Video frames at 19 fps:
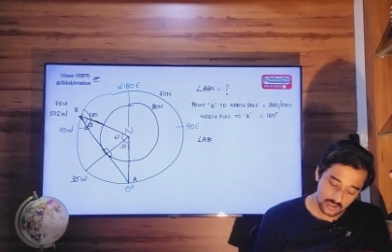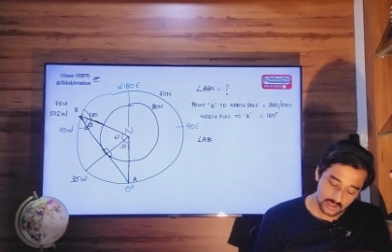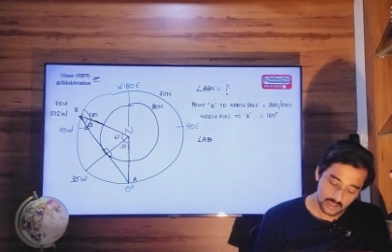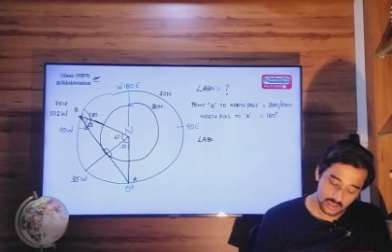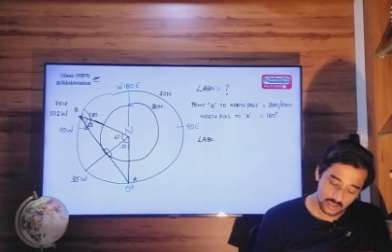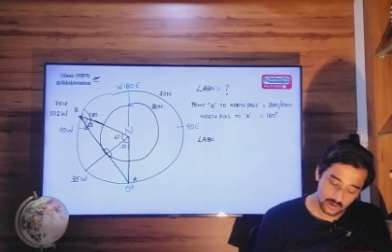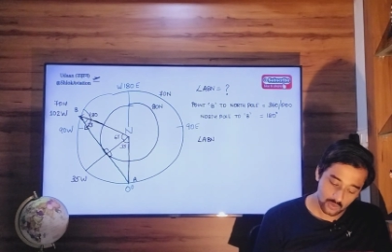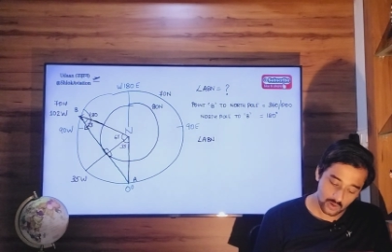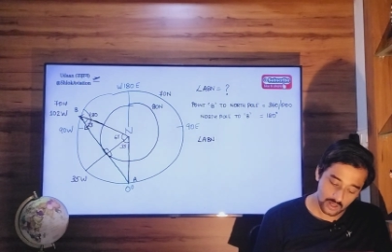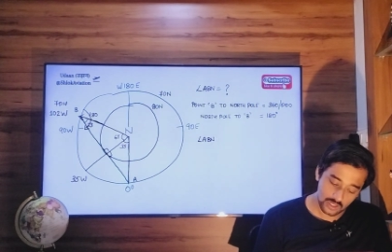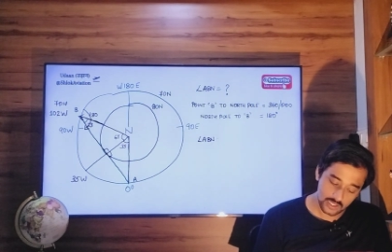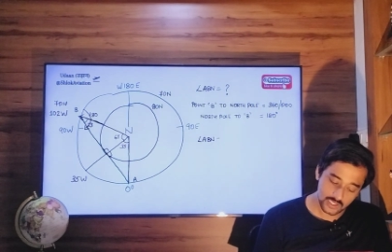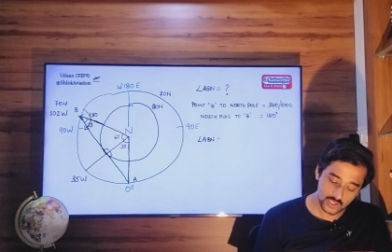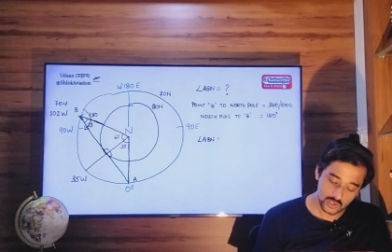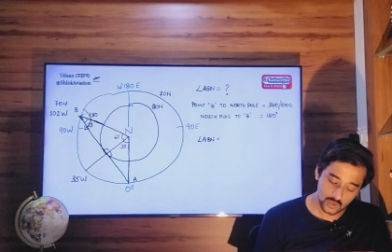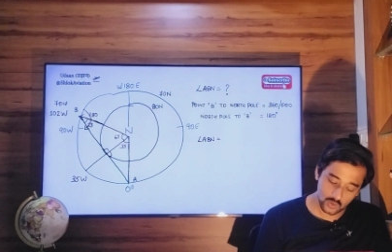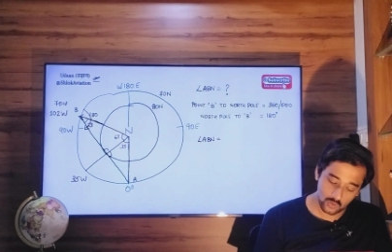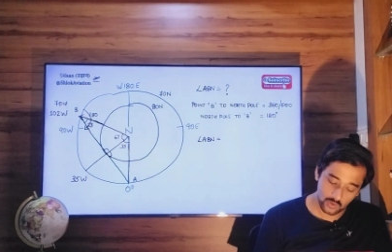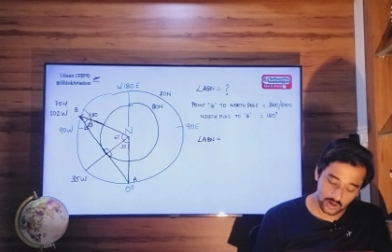equals
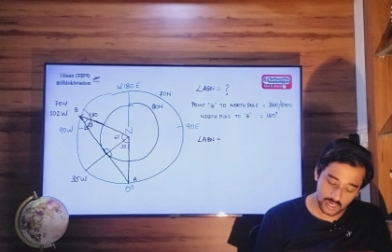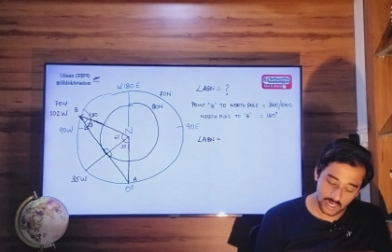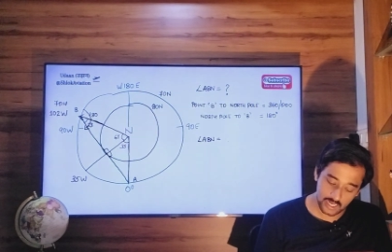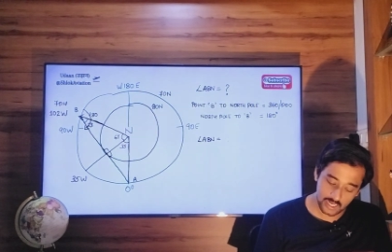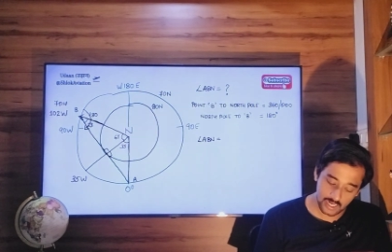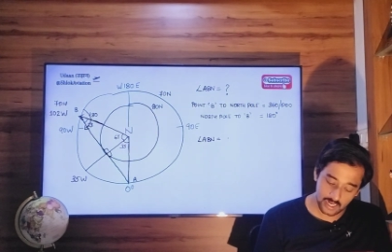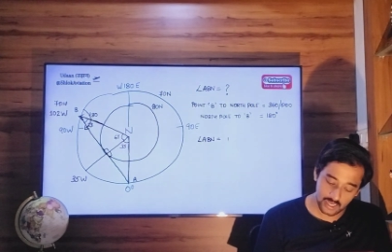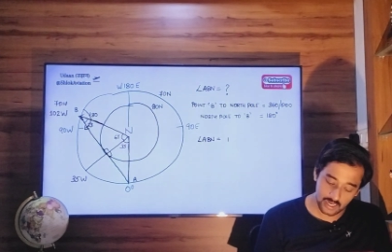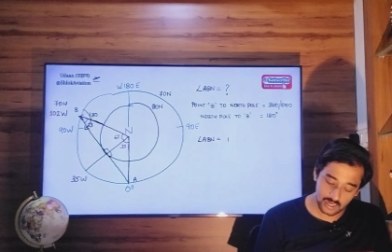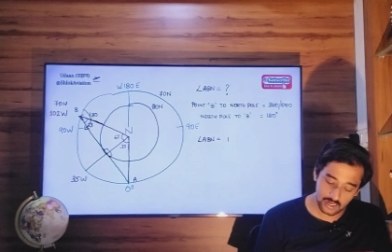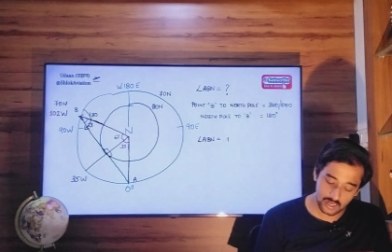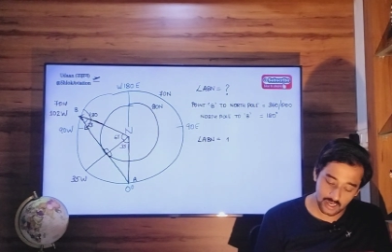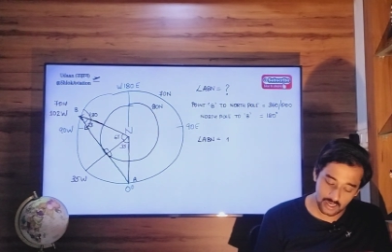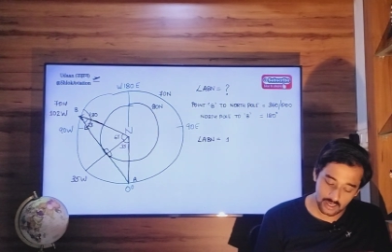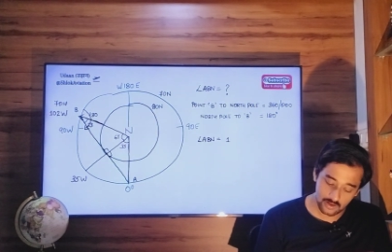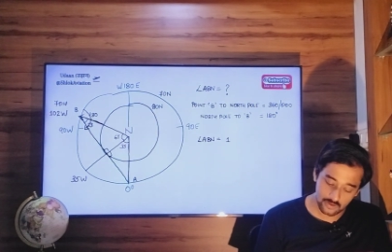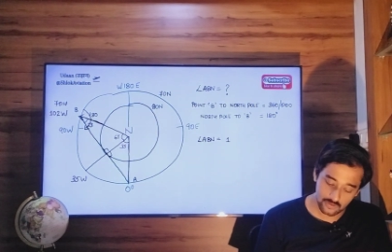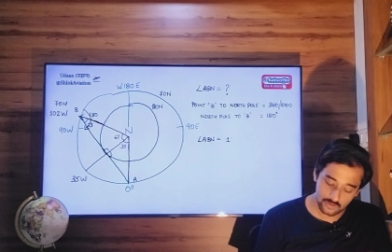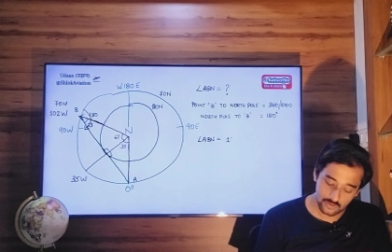to 180
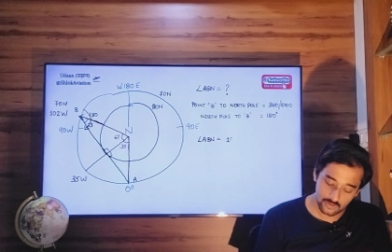degree